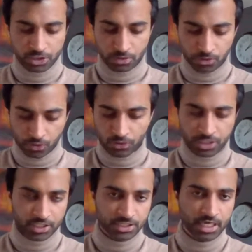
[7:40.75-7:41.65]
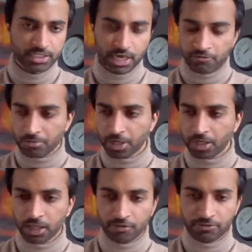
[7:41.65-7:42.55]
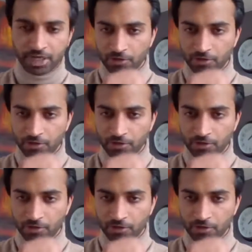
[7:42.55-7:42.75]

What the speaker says: a huge success. Everybody loved it.